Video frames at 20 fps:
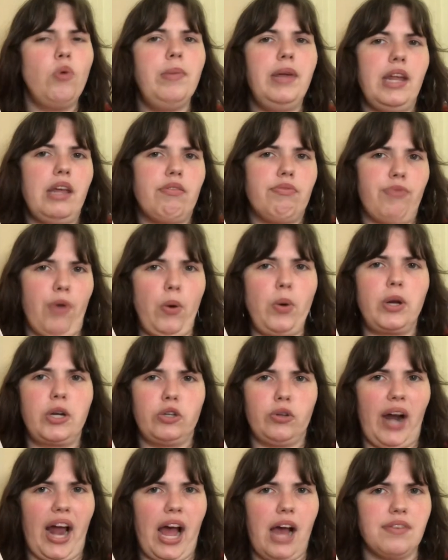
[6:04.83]
many
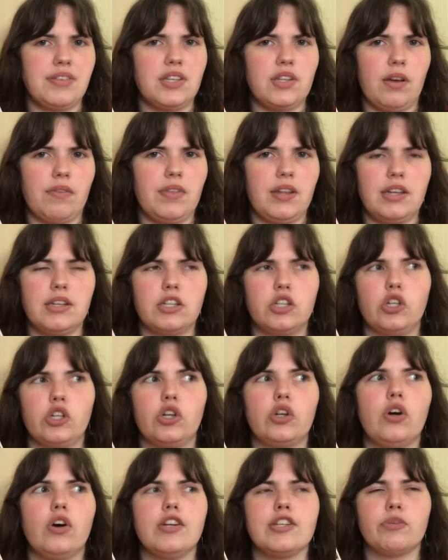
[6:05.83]
photographs of these
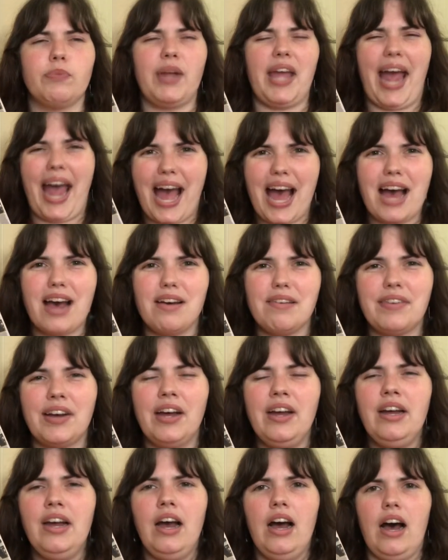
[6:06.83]
girls. We have
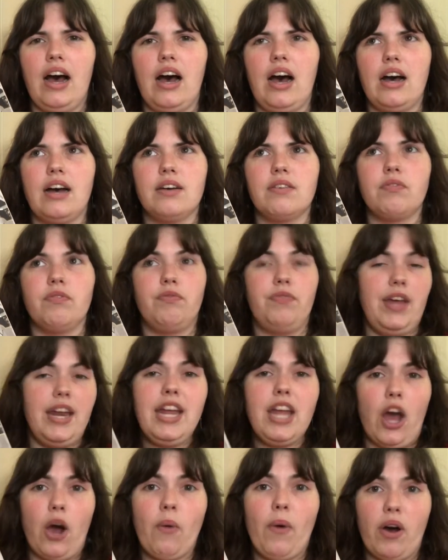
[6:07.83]
a
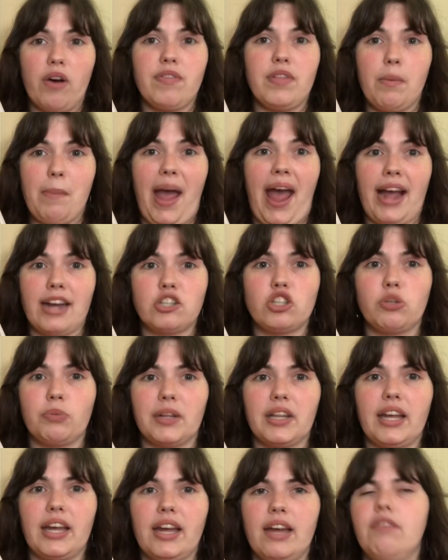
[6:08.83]
video of them,
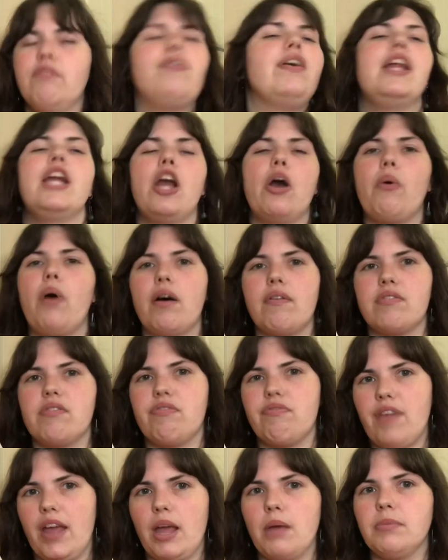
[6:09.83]
actually, and video of the
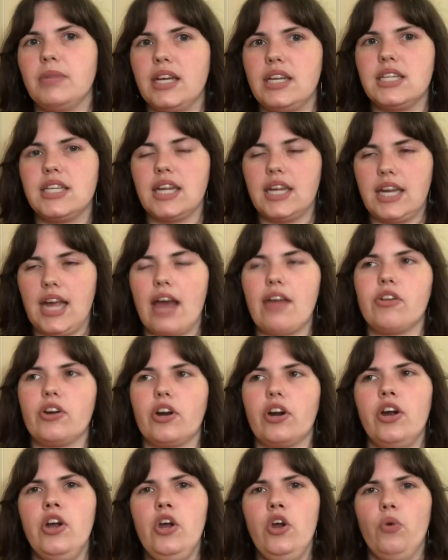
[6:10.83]
family
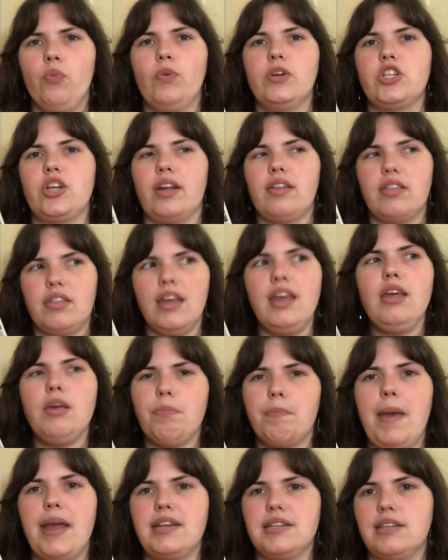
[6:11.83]
together, which I think
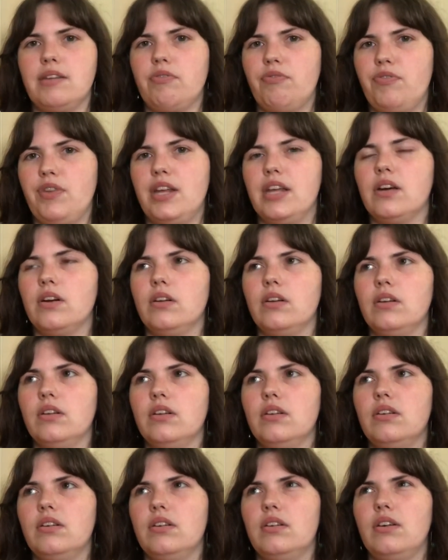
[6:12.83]
makes it
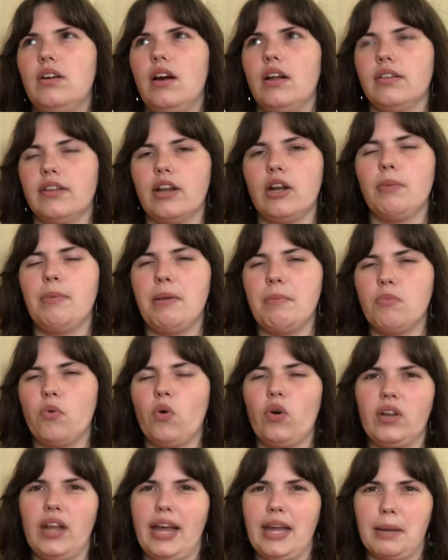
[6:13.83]
feel a little bit
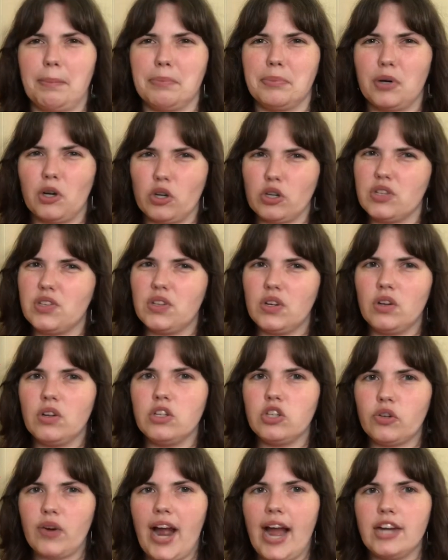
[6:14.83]
more like a personal
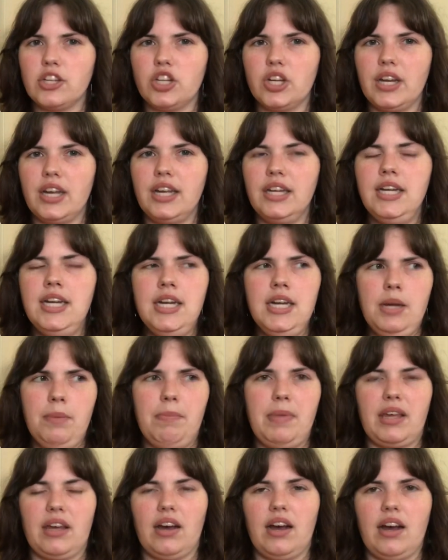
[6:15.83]
tragedy,
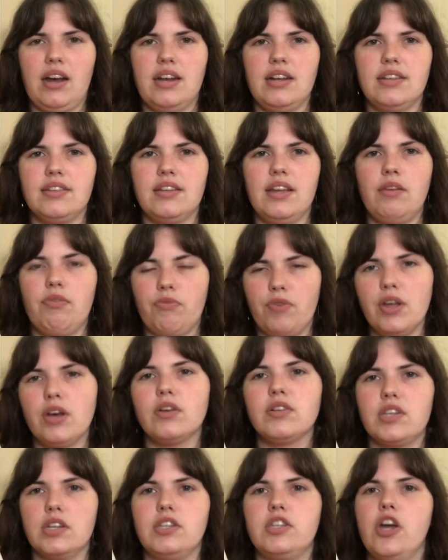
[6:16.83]
because it
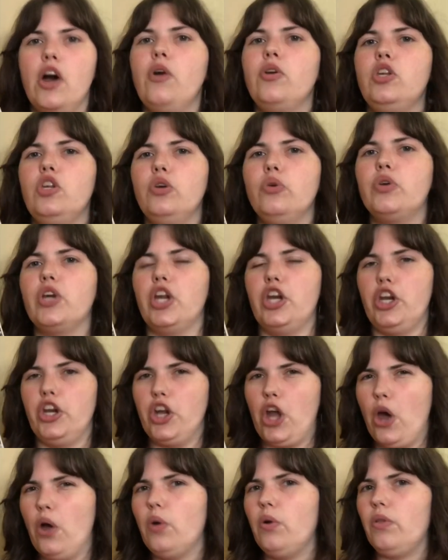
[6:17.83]
feels as though you can
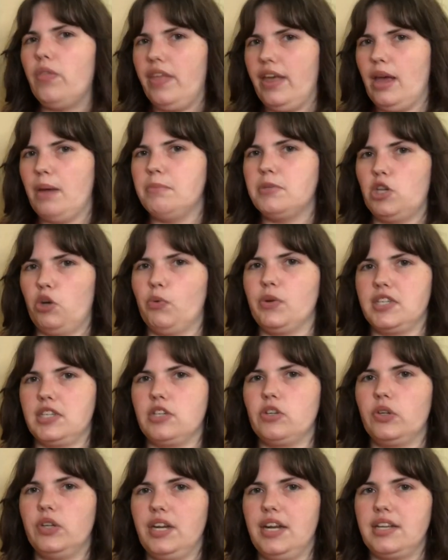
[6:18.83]
know them to a
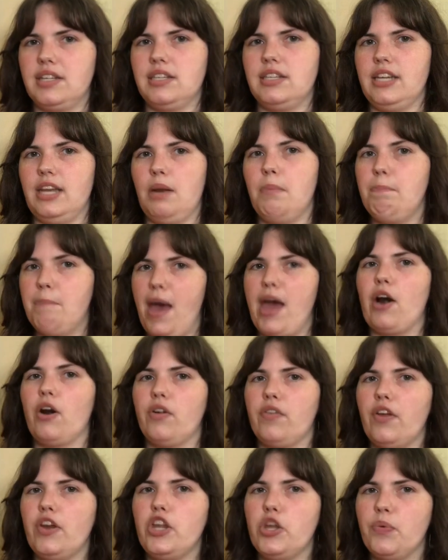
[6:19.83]
certain extent better
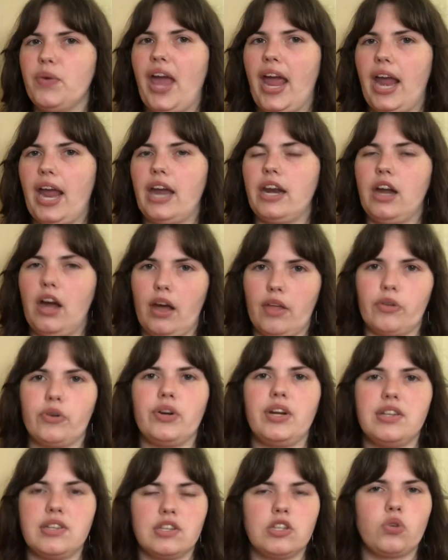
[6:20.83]
than you can other
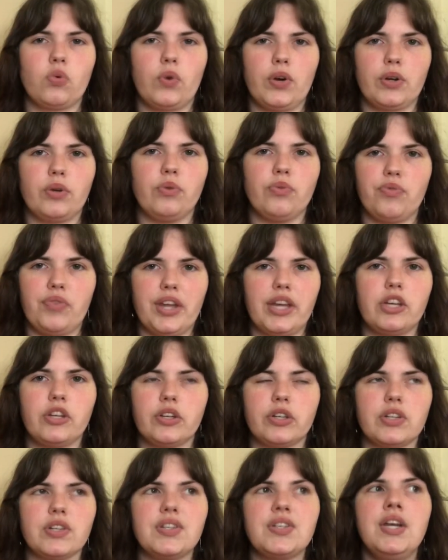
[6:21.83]
historical
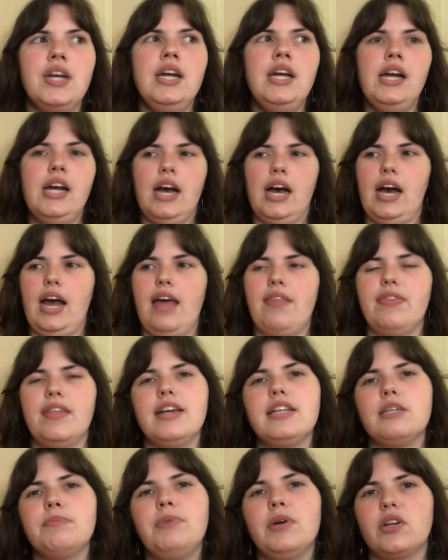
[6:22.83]
figures. And
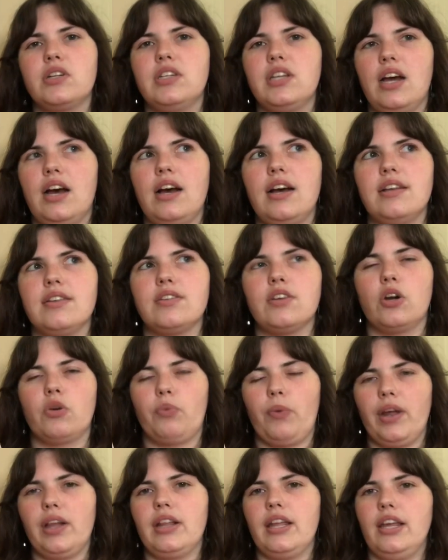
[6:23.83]
this book does a
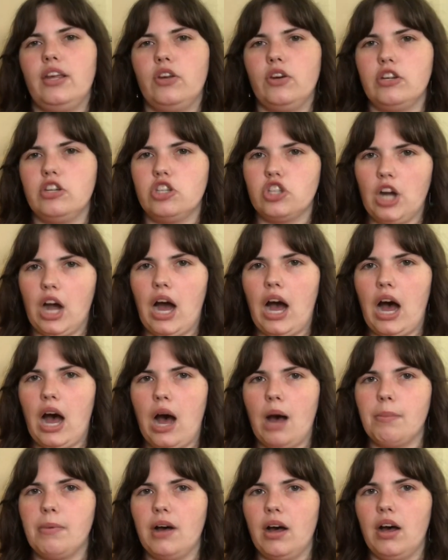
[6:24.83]
really good
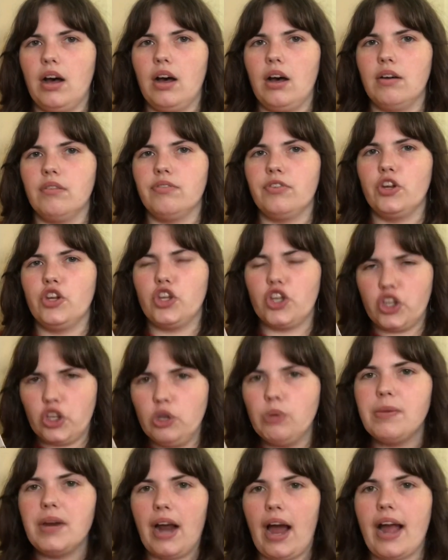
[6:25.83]
job of
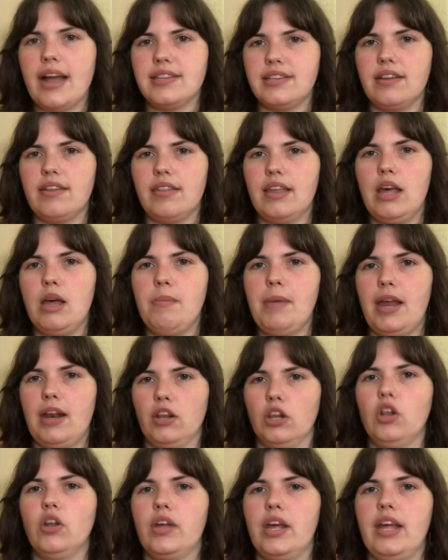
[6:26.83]
humanizing them
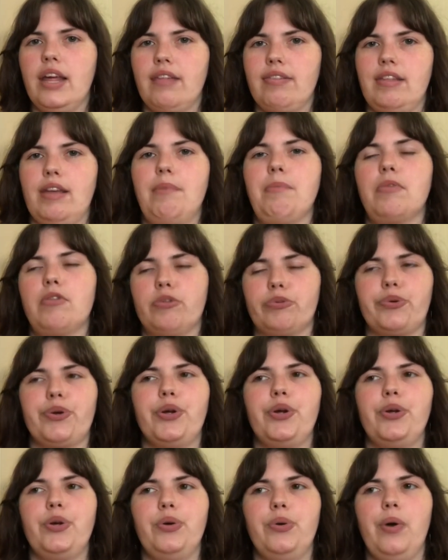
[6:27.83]
and looking at them
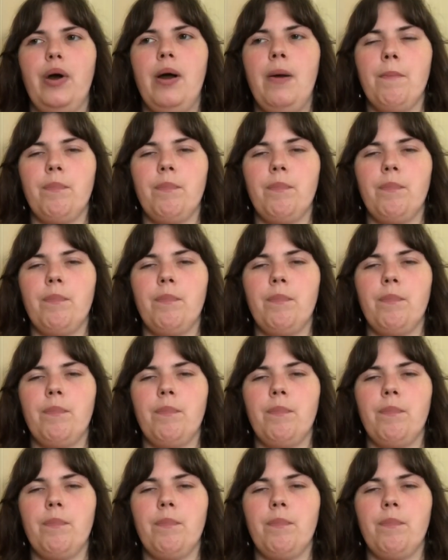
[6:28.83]
through